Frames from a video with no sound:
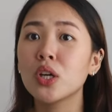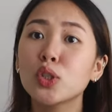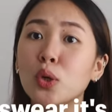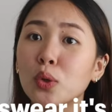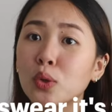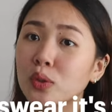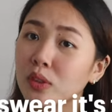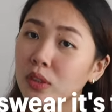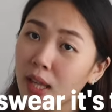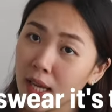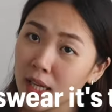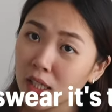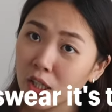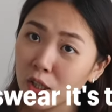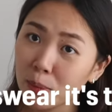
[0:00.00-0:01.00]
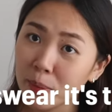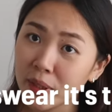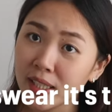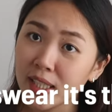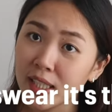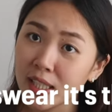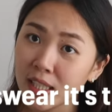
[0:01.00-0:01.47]
So take your
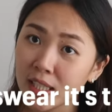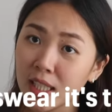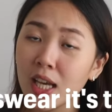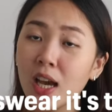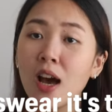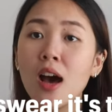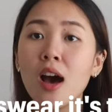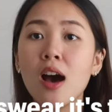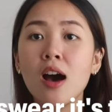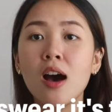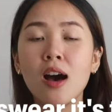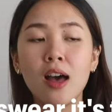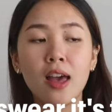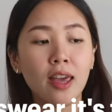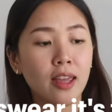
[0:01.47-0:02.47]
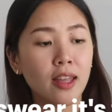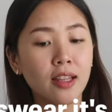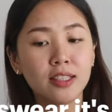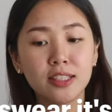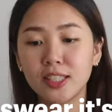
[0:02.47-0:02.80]
PTE, and